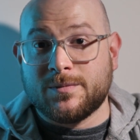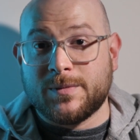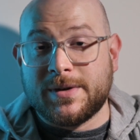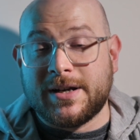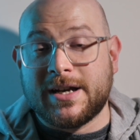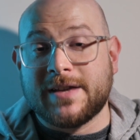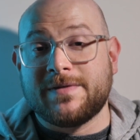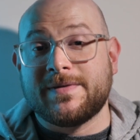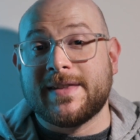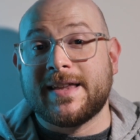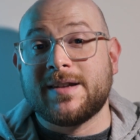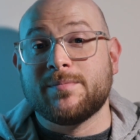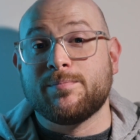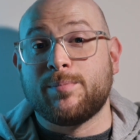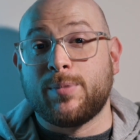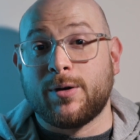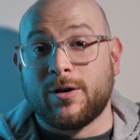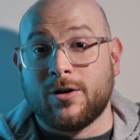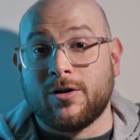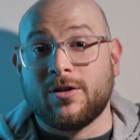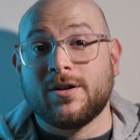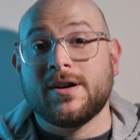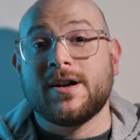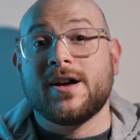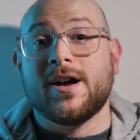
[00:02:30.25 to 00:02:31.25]
We can then
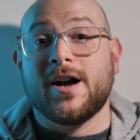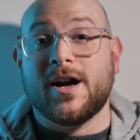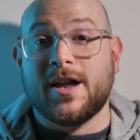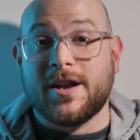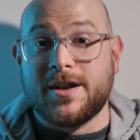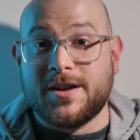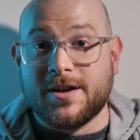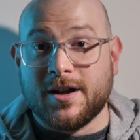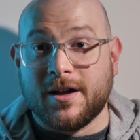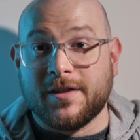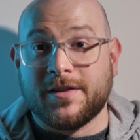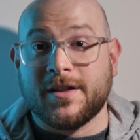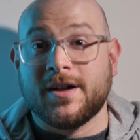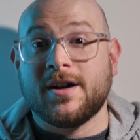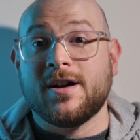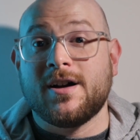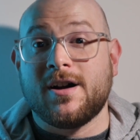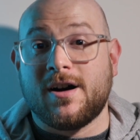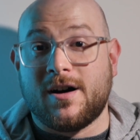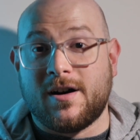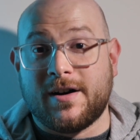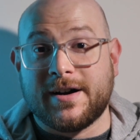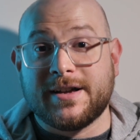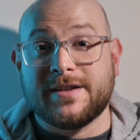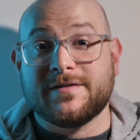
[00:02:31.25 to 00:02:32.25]
plot another
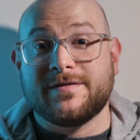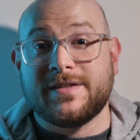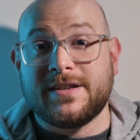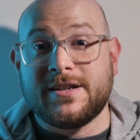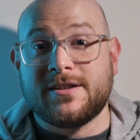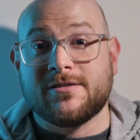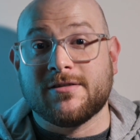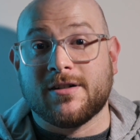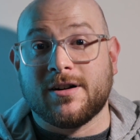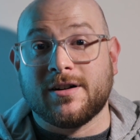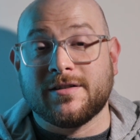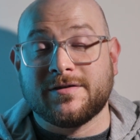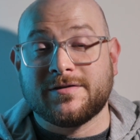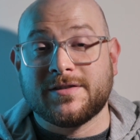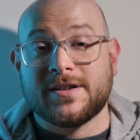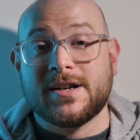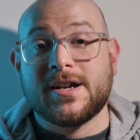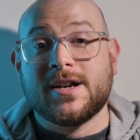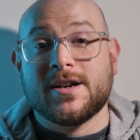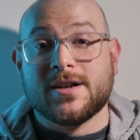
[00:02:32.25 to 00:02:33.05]
IV graph.